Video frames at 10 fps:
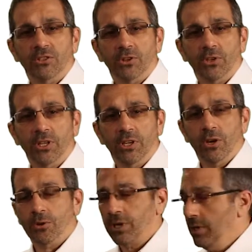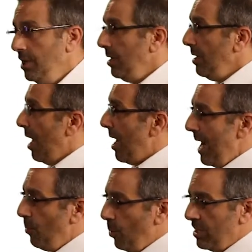I turned into Yoda.
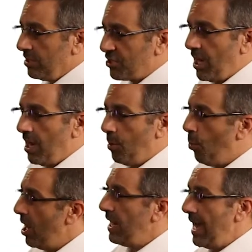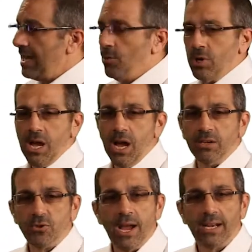I will sell 1 annual
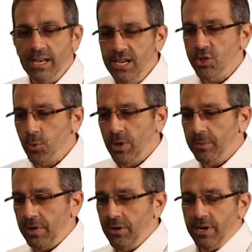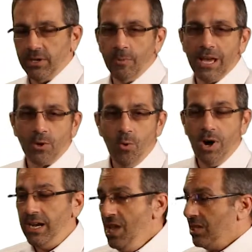contract each week, period, no matter
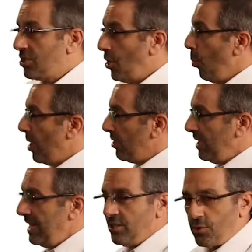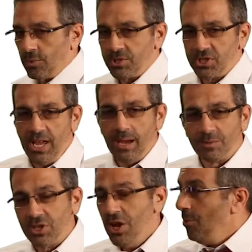what. So what are the interim
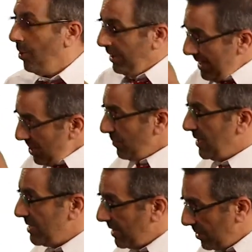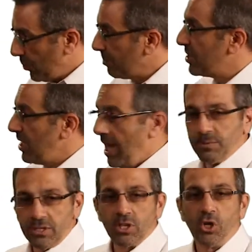steps? Well, each of these interim
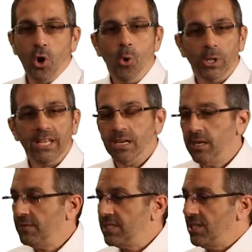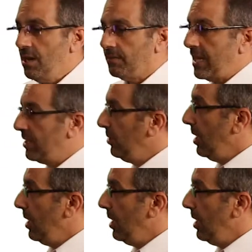steps is a goal in and of itself. Take a